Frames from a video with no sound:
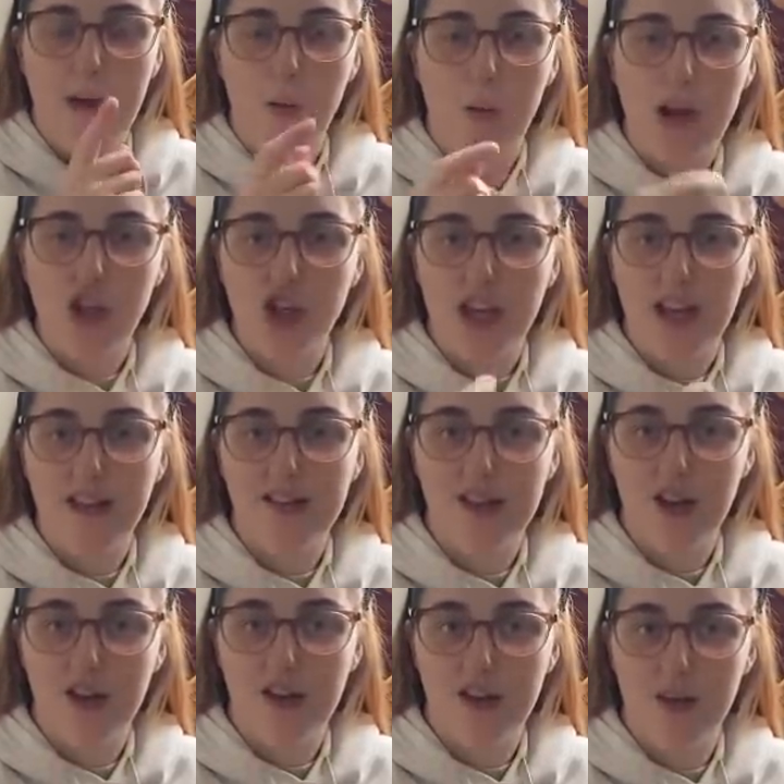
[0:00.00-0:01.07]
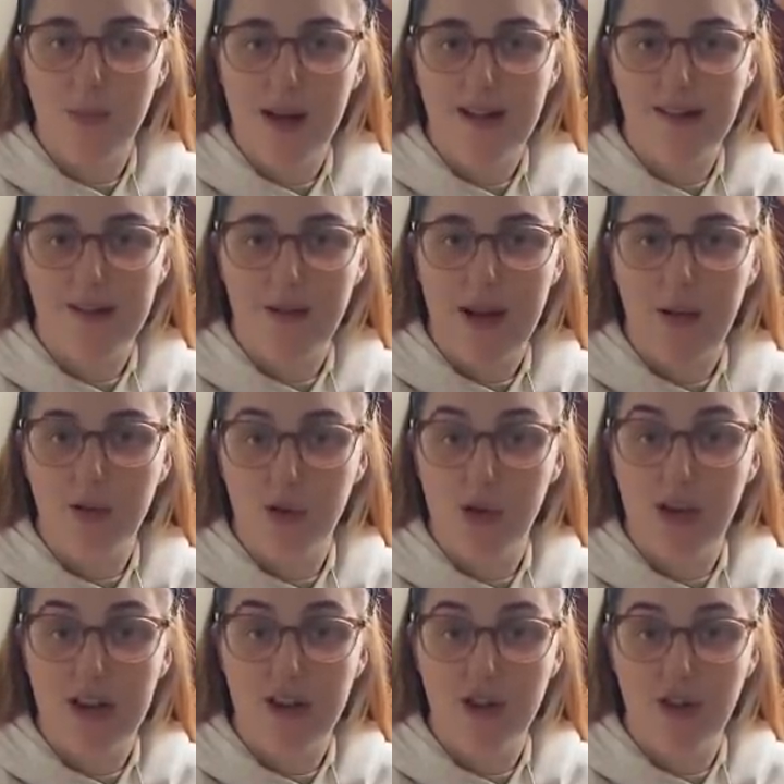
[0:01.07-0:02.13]
when she inserted the pessary, I was
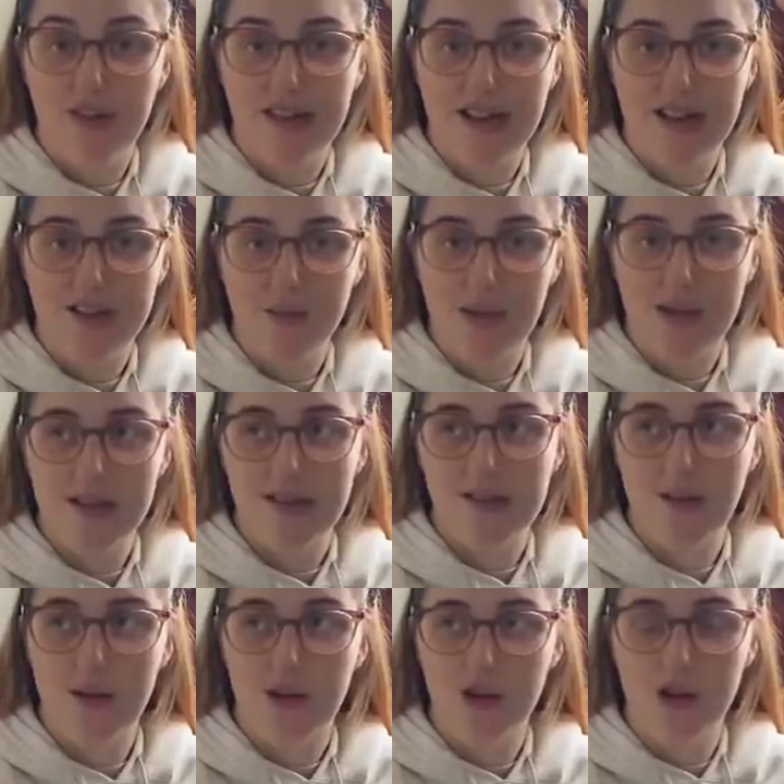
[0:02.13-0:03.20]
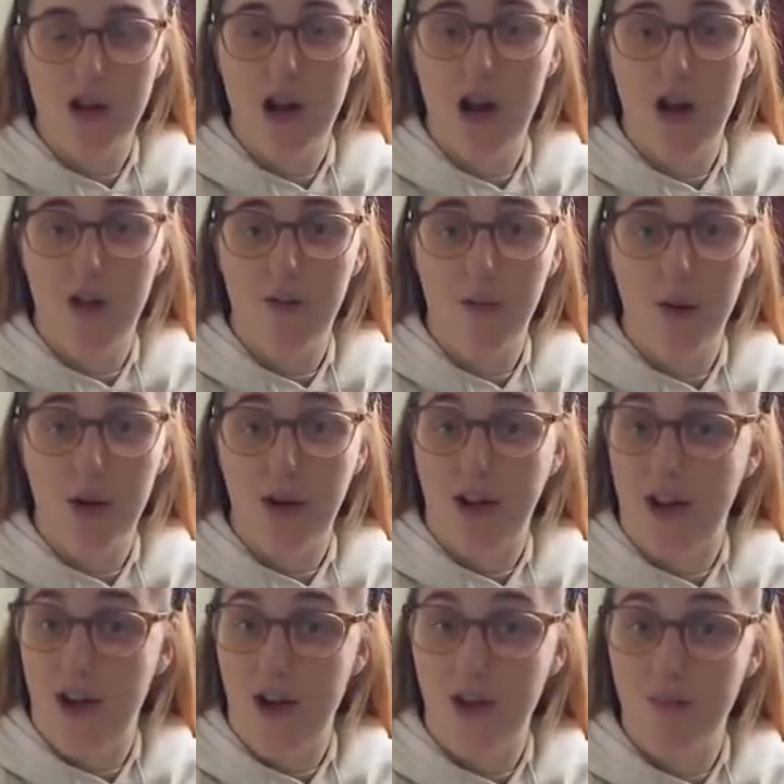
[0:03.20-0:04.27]
already 2 centimetres, so I'd done a lot of work
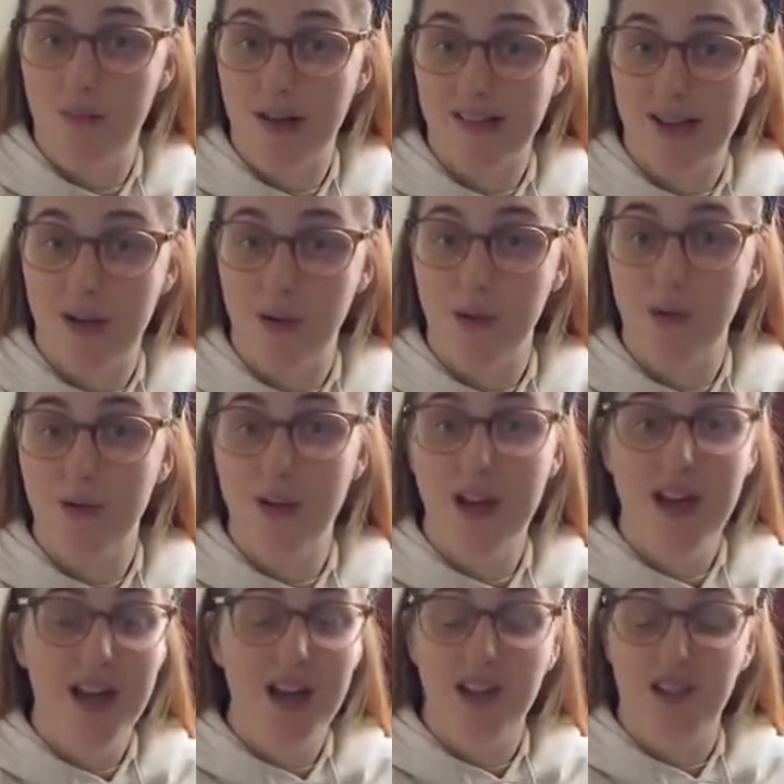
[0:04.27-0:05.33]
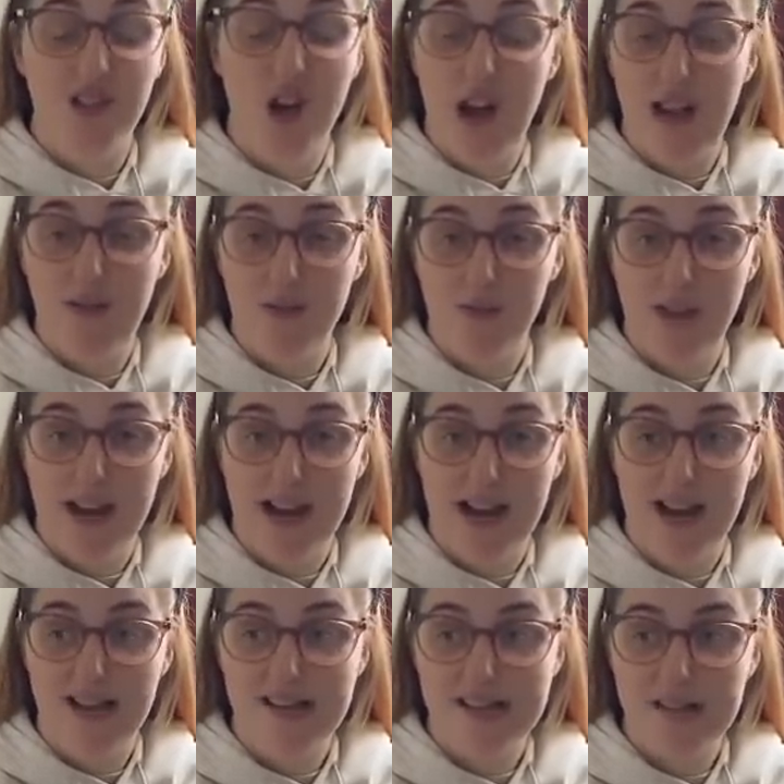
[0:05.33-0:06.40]
at home myself, not even
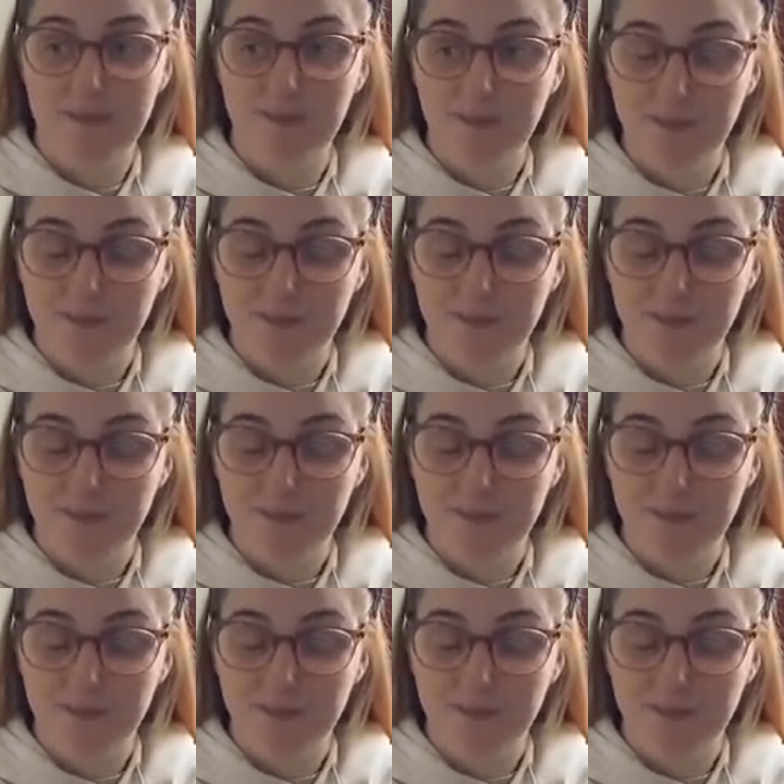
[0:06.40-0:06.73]
realising.